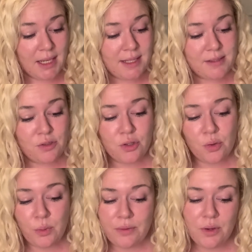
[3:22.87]
It says you
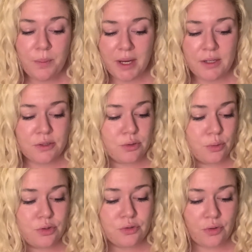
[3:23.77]
can wave goodbye to
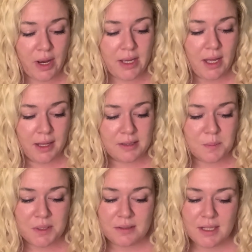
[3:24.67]
sore, dry hands
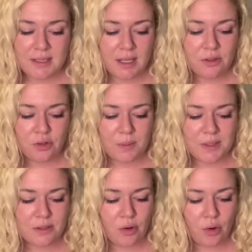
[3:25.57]
because this hand cream
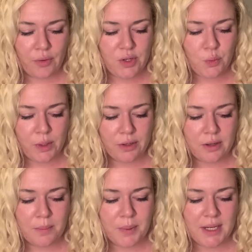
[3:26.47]
is an all-round winner,
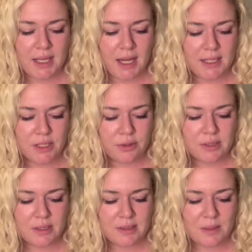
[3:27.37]
combining
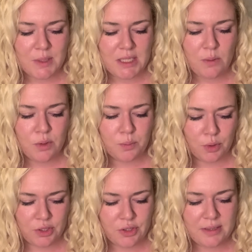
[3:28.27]
antioxidant CBD with
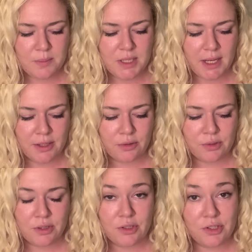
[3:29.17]
moisturizing botanicals
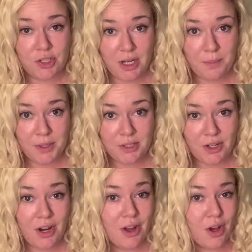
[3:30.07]
such as shea
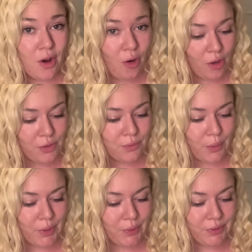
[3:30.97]
butter, olive
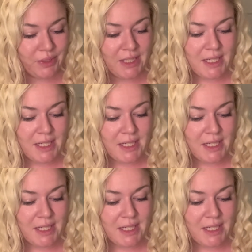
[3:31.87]
oil,